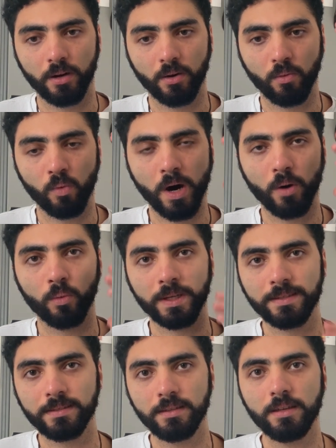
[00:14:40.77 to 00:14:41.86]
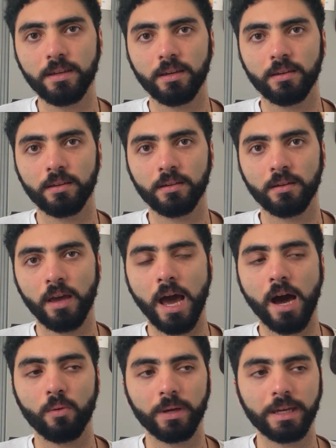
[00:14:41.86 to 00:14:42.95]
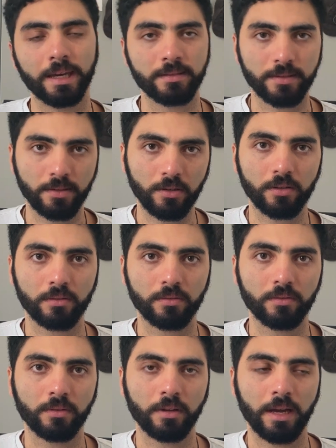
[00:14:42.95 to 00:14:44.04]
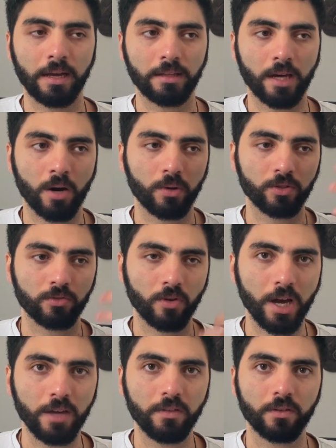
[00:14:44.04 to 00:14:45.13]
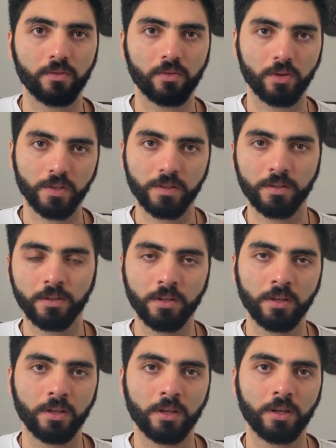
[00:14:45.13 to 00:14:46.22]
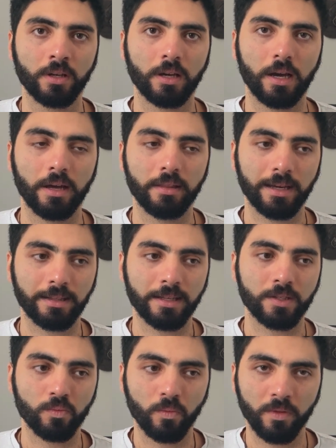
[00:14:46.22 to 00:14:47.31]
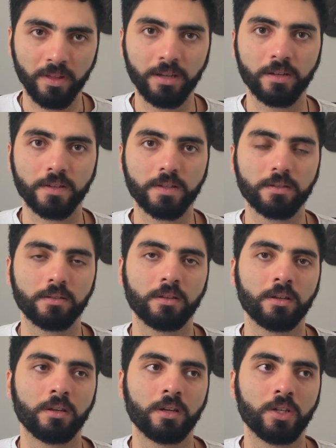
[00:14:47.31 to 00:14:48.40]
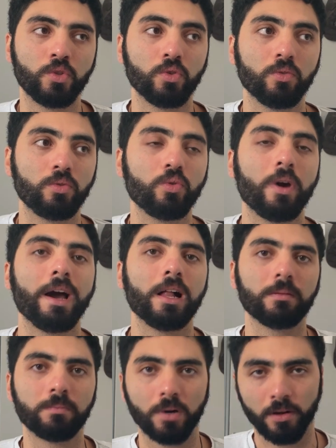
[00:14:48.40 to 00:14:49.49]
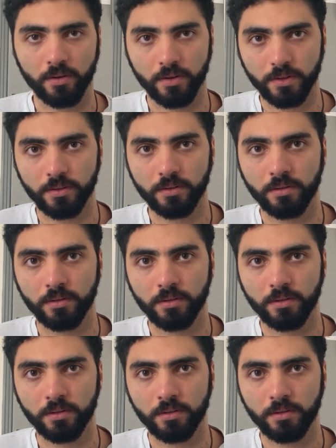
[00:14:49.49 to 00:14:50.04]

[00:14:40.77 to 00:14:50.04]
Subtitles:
what we see, how we can serve, and our driving force that is within us to help others.